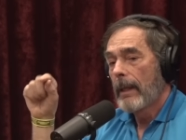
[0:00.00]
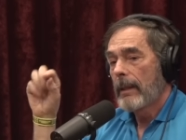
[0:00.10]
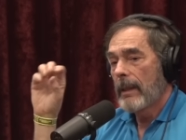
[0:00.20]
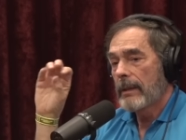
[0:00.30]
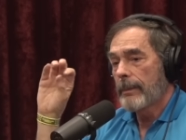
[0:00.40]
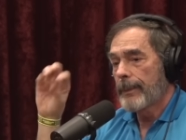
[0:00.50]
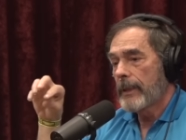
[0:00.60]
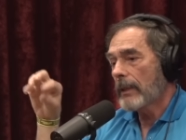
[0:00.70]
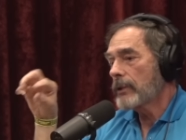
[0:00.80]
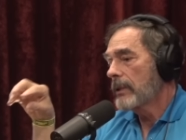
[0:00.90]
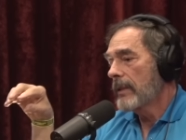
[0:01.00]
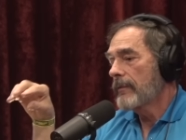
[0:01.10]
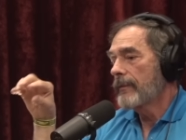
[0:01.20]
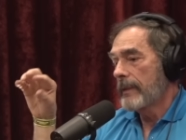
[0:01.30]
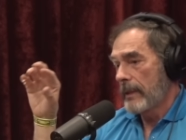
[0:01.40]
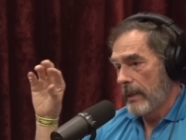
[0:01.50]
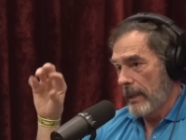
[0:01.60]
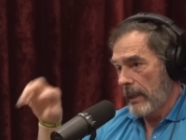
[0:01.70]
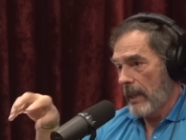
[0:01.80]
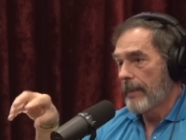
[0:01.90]
that the production of the
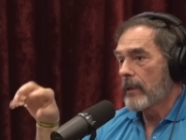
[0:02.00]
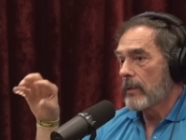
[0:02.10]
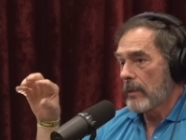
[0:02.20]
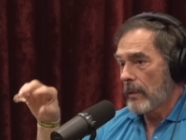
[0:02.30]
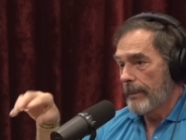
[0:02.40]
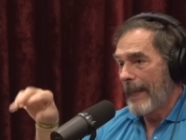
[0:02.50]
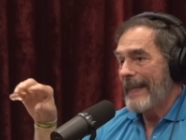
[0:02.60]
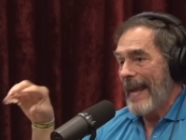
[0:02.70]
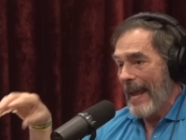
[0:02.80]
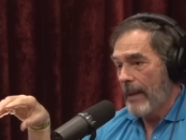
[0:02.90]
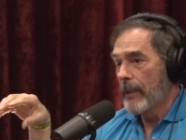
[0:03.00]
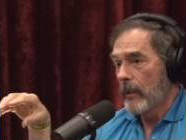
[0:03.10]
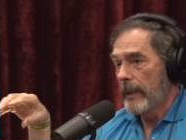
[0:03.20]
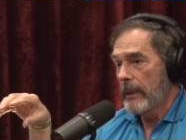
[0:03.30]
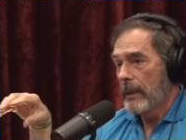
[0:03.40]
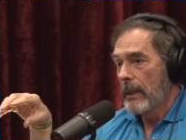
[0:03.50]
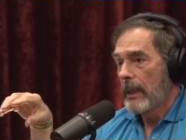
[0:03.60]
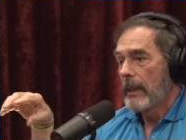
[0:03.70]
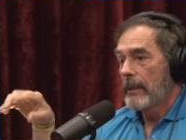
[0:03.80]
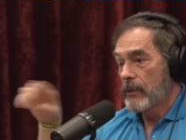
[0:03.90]
chemical called beta amyloid,
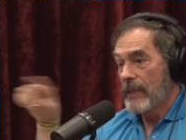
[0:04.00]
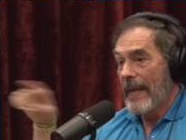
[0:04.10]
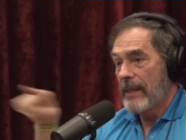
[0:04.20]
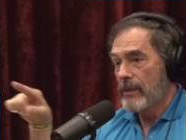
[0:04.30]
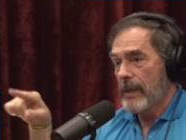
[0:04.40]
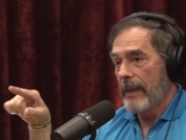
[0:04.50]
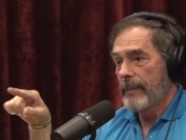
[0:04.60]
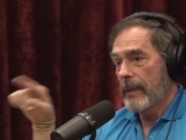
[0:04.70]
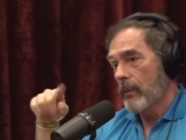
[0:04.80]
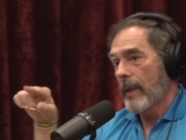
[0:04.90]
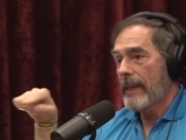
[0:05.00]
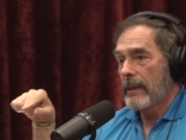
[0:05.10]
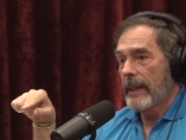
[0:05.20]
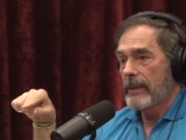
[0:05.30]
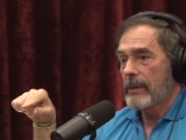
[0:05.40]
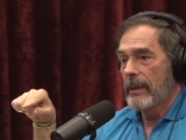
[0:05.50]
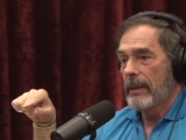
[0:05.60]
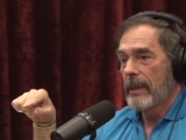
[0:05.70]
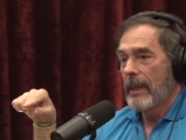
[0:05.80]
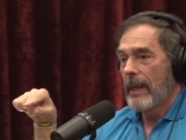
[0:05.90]
there's an enzyme that regulates it,
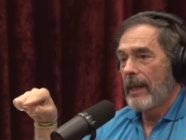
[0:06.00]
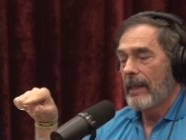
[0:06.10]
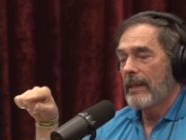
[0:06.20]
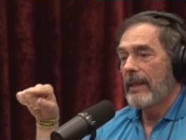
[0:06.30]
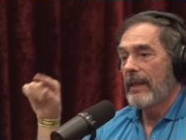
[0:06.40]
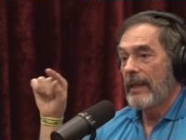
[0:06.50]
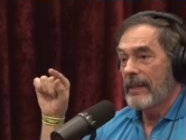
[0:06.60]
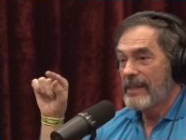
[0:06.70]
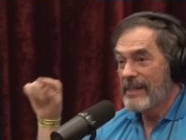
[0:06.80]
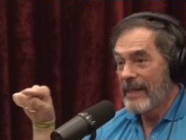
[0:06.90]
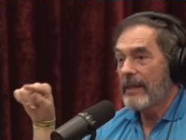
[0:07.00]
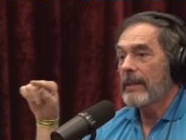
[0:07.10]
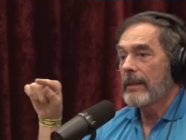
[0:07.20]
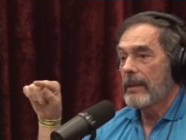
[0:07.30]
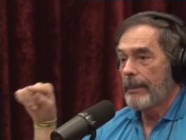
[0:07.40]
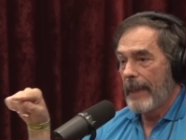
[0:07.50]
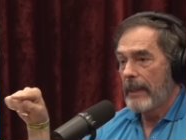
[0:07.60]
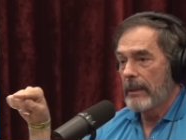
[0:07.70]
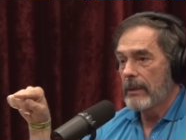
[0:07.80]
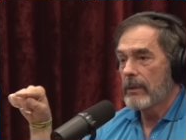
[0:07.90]
and it's zinc
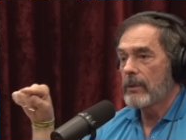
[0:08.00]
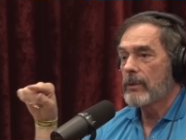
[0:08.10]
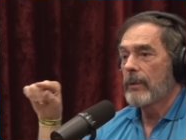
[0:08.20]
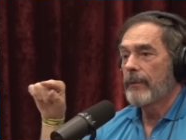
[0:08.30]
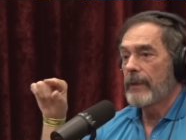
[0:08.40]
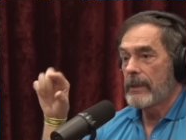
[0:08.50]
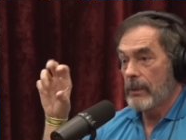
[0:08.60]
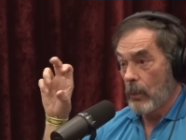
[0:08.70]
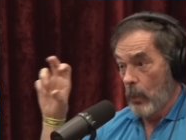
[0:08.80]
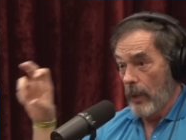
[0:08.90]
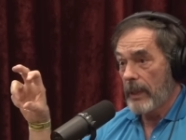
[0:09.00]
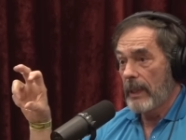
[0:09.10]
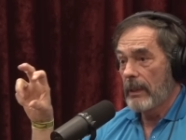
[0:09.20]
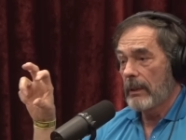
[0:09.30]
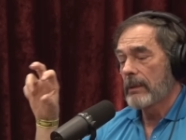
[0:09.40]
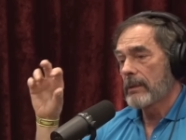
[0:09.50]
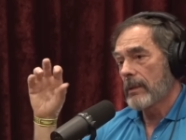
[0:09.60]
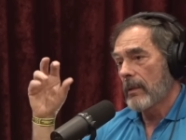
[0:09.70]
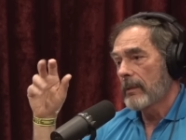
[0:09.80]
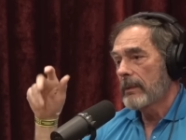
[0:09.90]
dependent. So if it's working, it's
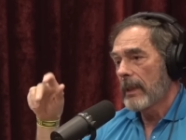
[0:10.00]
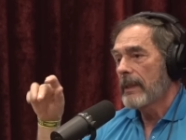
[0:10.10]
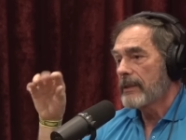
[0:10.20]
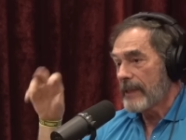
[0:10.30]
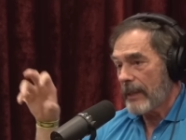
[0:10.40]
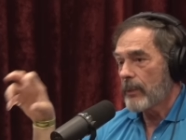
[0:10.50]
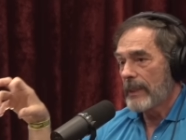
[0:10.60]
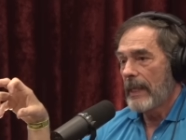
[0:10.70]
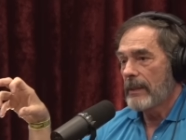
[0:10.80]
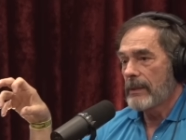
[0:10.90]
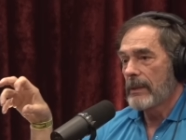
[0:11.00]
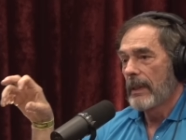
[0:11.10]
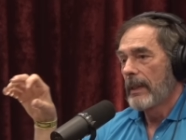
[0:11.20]
called secretase.